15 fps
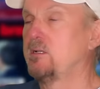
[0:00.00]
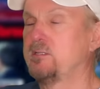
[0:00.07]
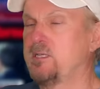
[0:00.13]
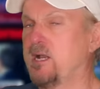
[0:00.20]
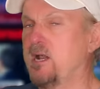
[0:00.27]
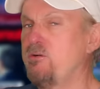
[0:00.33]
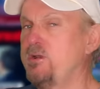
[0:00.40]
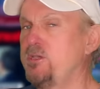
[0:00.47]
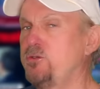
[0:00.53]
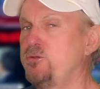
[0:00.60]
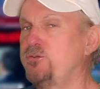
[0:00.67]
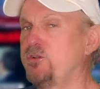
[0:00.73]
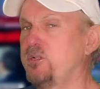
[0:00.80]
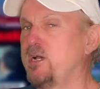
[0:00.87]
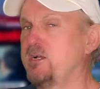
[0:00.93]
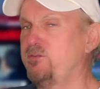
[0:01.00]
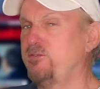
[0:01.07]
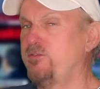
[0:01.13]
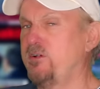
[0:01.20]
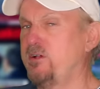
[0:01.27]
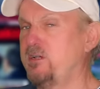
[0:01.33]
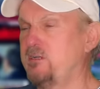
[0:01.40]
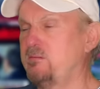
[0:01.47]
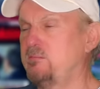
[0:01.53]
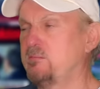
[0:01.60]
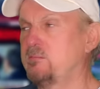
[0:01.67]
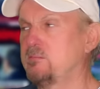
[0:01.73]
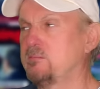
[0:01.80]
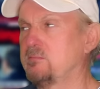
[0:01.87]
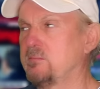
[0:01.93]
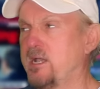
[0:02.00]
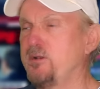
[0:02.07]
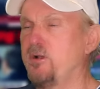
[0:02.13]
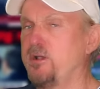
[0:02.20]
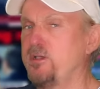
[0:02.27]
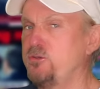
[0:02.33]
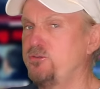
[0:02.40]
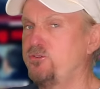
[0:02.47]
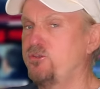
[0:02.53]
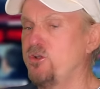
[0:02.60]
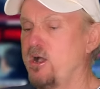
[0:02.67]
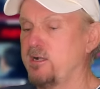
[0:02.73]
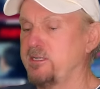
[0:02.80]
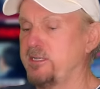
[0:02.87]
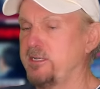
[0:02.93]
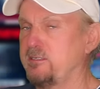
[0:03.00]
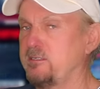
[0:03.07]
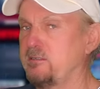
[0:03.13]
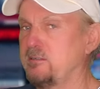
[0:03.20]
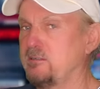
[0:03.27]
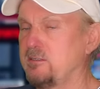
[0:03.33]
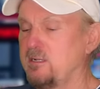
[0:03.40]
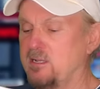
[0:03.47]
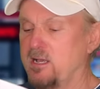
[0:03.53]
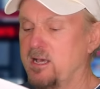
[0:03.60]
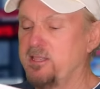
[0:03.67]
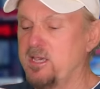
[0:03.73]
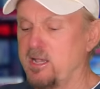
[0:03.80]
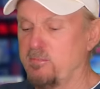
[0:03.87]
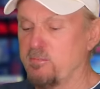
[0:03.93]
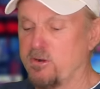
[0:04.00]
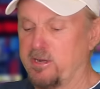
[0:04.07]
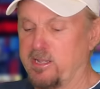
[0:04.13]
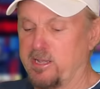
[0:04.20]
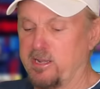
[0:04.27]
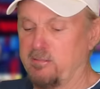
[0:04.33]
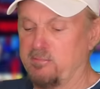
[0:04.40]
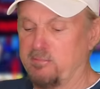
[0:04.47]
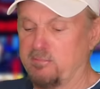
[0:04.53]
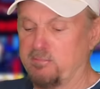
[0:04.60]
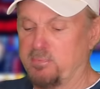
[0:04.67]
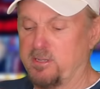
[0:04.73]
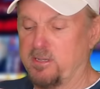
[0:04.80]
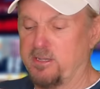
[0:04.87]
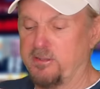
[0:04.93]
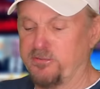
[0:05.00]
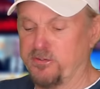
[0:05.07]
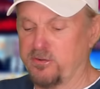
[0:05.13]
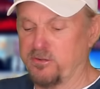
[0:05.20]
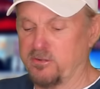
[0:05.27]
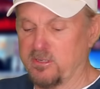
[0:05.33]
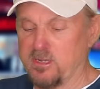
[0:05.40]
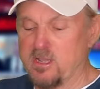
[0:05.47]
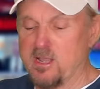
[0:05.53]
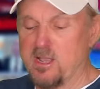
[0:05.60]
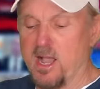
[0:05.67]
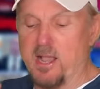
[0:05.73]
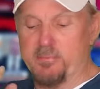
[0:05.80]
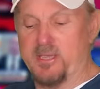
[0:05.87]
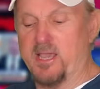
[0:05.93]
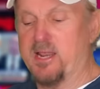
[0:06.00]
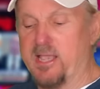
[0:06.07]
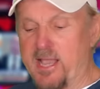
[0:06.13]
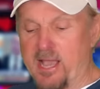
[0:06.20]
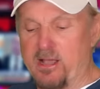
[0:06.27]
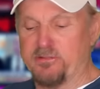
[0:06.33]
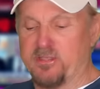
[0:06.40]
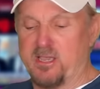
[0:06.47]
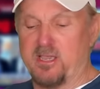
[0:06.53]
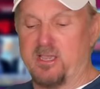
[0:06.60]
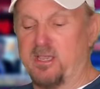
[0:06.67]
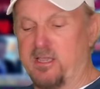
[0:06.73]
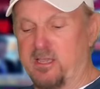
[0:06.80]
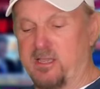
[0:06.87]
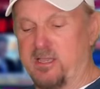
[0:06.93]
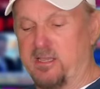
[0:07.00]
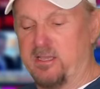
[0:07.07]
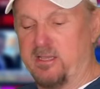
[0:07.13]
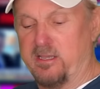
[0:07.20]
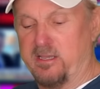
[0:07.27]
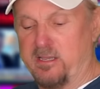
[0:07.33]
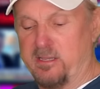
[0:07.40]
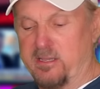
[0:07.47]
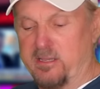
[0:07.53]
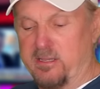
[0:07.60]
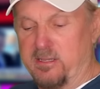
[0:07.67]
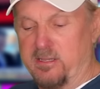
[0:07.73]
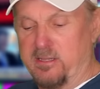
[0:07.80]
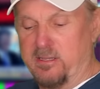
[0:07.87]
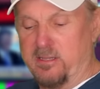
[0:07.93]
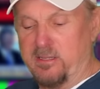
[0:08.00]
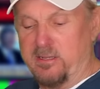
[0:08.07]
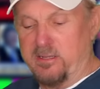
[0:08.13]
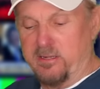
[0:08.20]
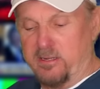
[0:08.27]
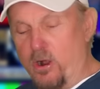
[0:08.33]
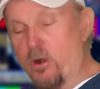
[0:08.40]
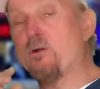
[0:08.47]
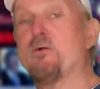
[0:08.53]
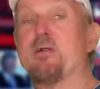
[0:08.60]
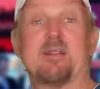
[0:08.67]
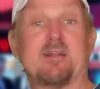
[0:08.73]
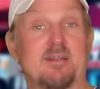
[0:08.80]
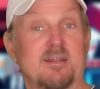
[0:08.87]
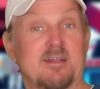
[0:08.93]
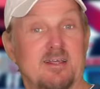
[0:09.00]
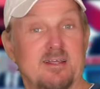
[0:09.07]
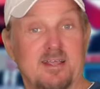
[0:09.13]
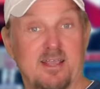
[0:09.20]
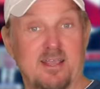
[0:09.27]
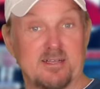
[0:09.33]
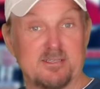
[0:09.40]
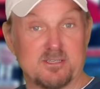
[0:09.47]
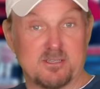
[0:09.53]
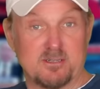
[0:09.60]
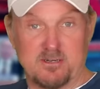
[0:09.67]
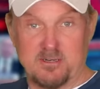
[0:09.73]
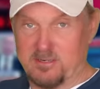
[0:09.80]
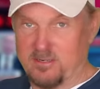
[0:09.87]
Did I already use electrifying? I know I used shocking. I think I'm running out of puns here. I'm getting out the current answer.